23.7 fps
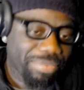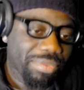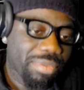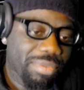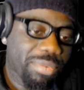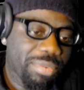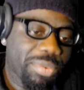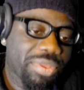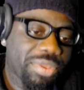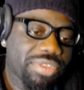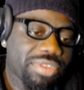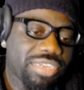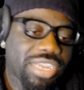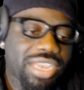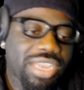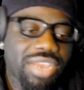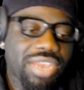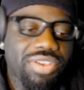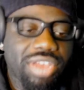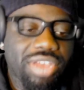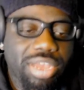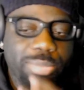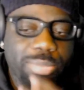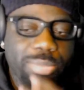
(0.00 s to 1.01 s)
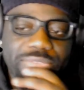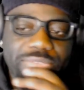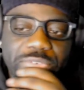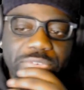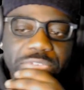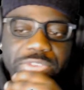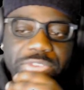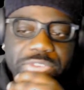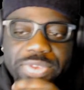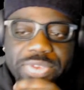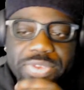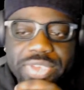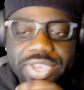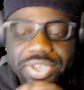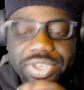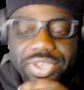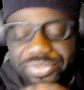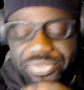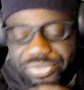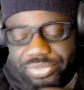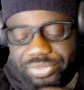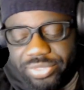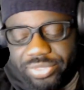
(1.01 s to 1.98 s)
gonna check out Before You
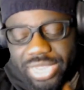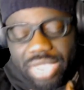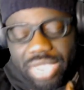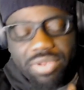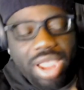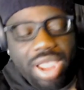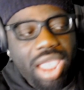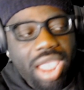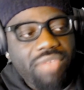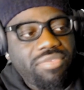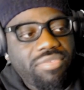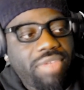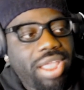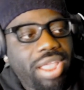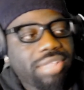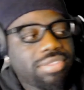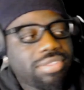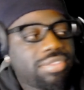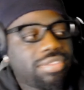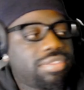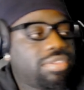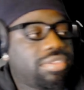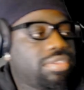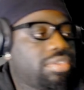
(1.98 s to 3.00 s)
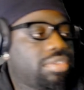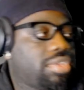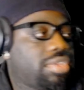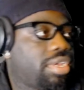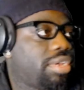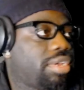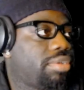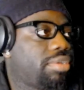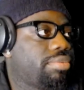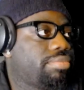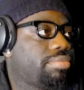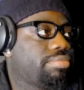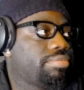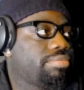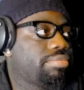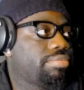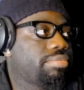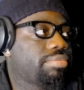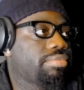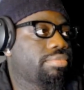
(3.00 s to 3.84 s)
Go. Now I reacted to